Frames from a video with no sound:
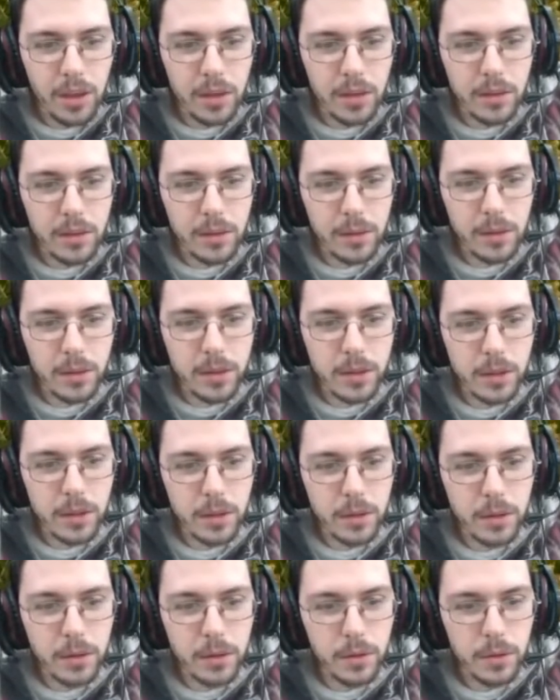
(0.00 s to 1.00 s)
Let's
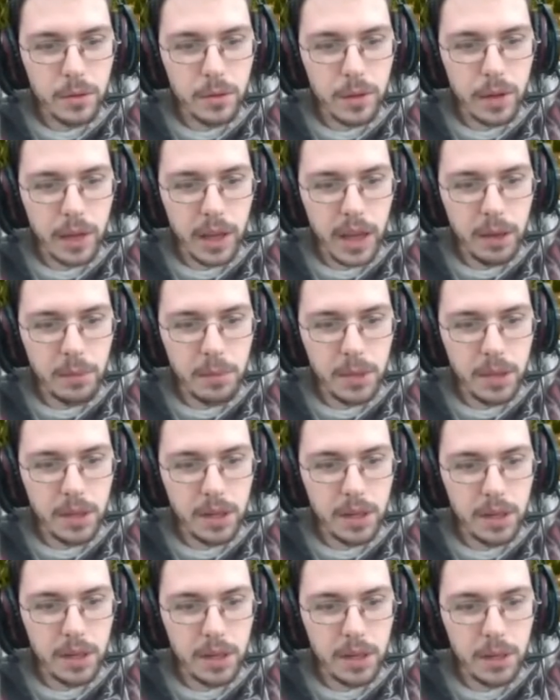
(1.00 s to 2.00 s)
go
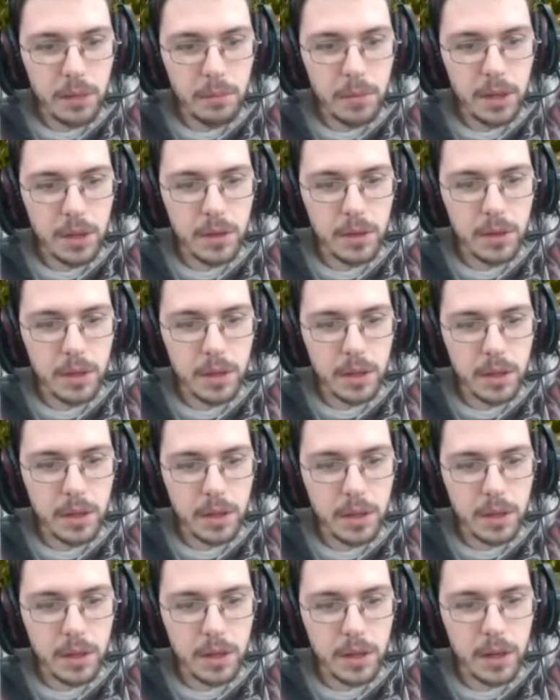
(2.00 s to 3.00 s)
ambient. Ambient can
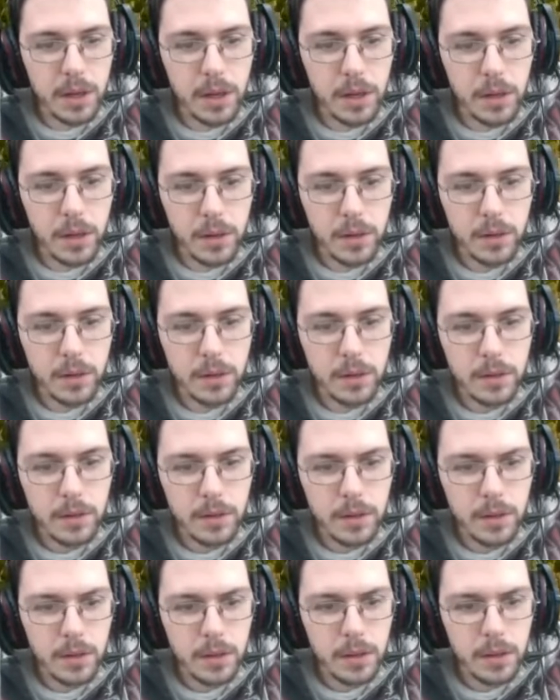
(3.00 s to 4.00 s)
I don't know.
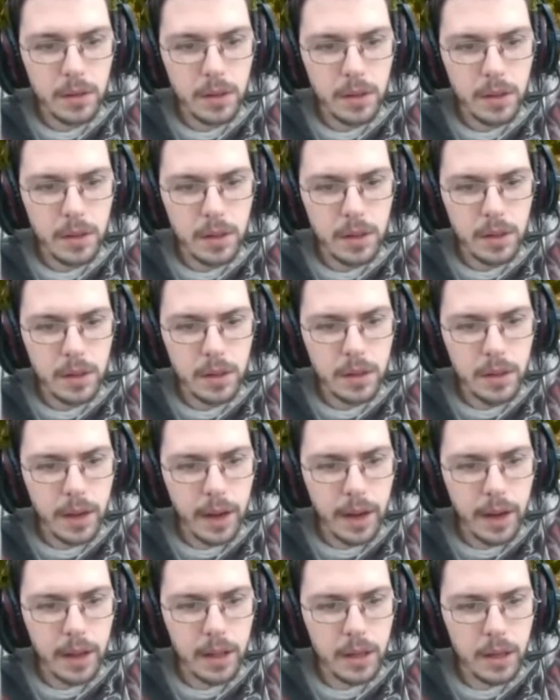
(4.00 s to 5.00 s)

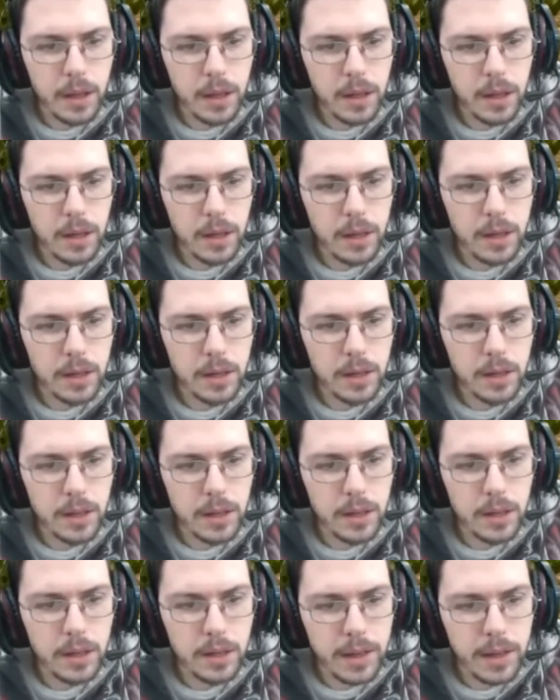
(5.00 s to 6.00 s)
Dialogue.
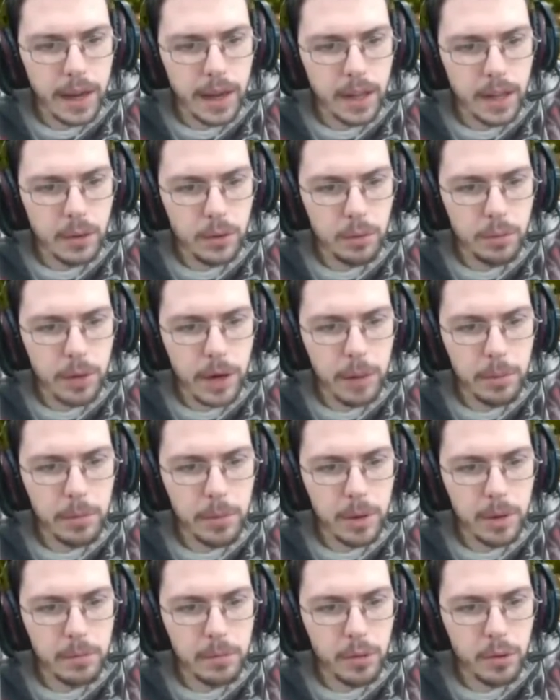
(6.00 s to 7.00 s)
Dialogue will probably be
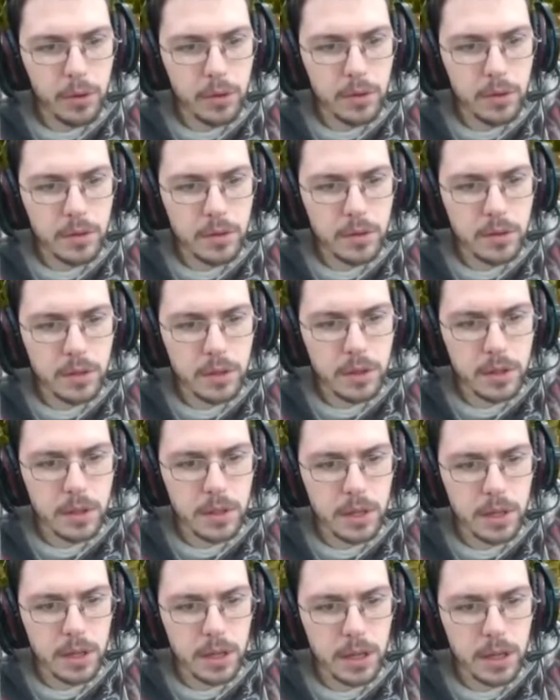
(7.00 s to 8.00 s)
important, so let's
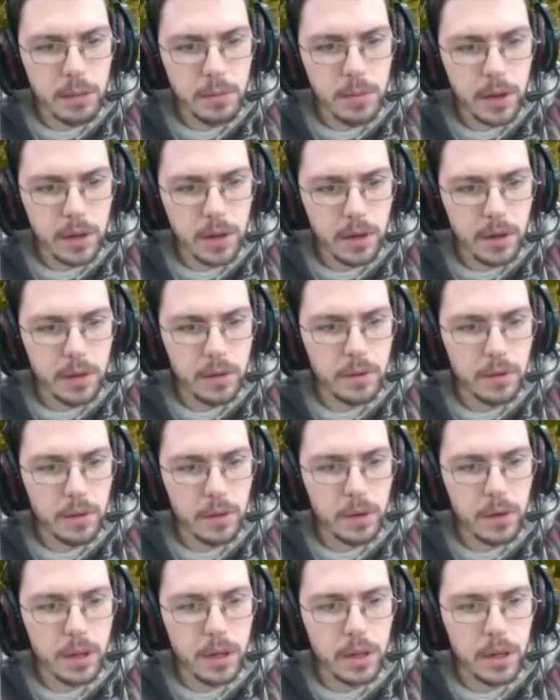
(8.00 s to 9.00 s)
kind of keep that around
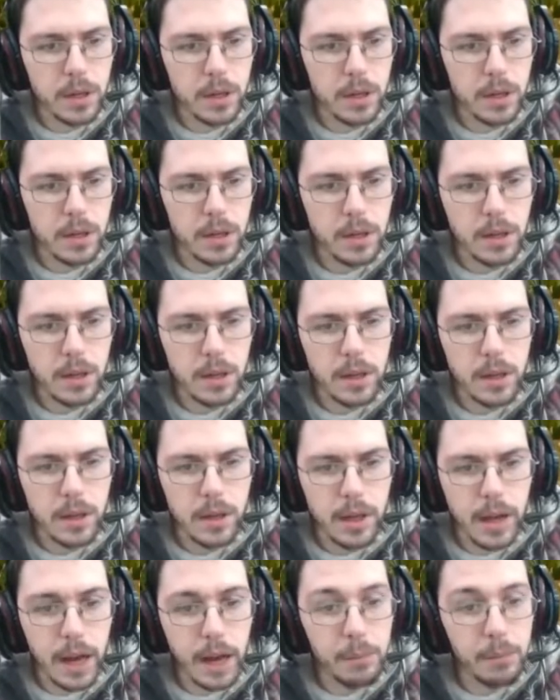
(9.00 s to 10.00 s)
40.
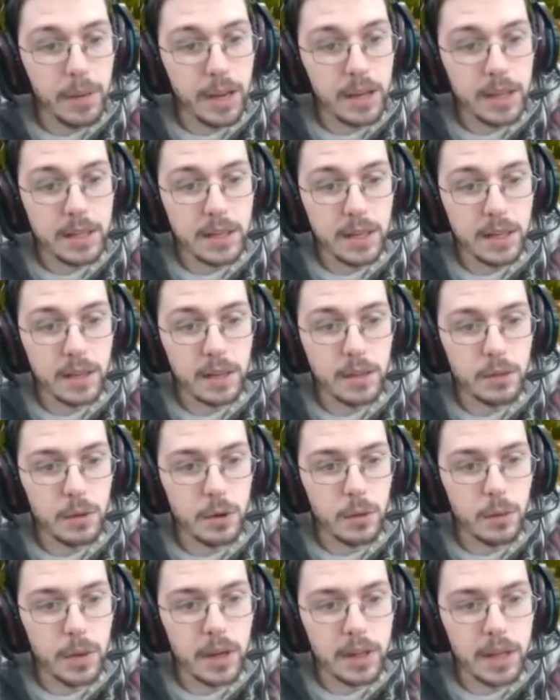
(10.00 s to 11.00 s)
Combat sounds, we
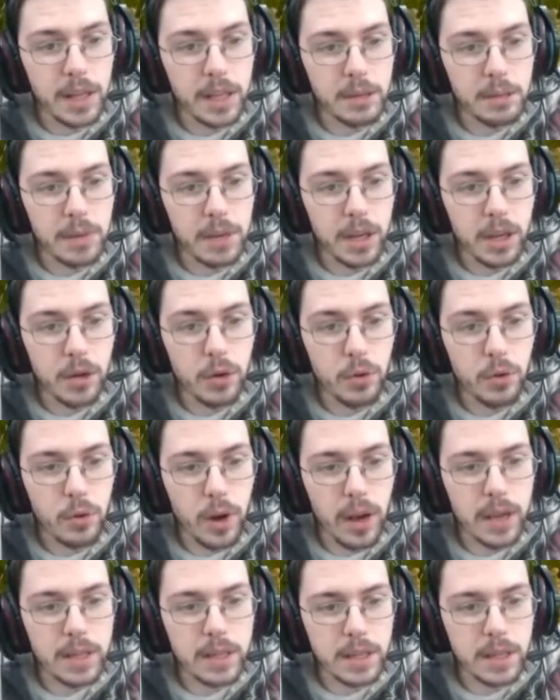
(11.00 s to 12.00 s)
don't want that to be
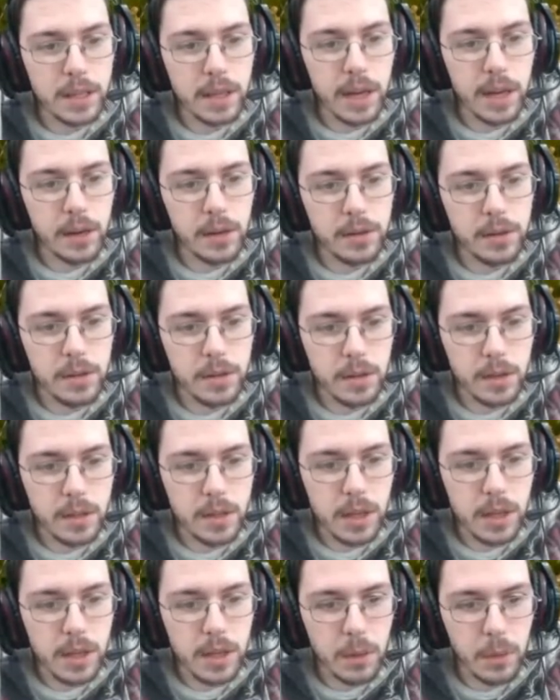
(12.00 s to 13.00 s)
crazy loud, so let's
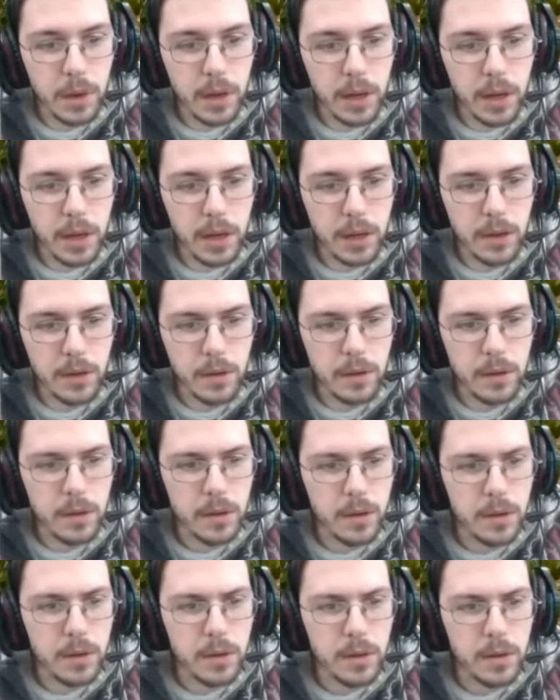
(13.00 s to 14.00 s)
kick it way down.
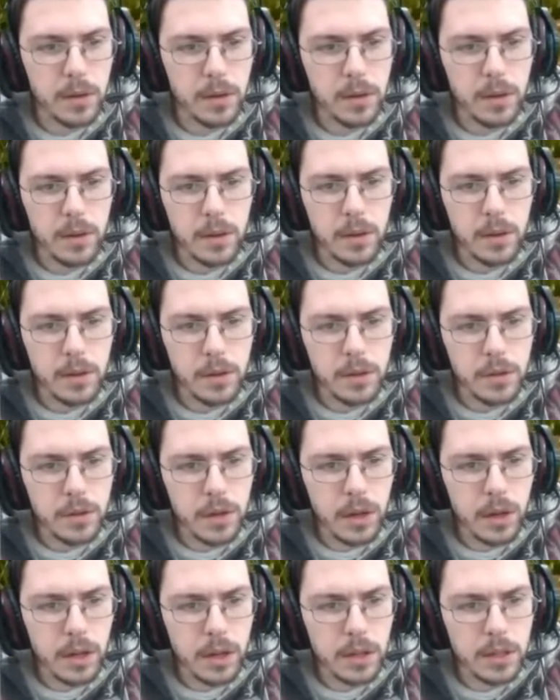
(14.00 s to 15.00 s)

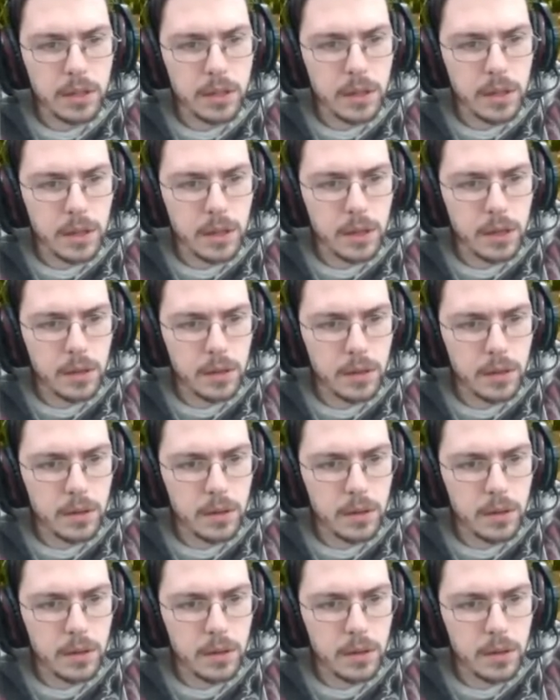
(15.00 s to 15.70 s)
Striking sound.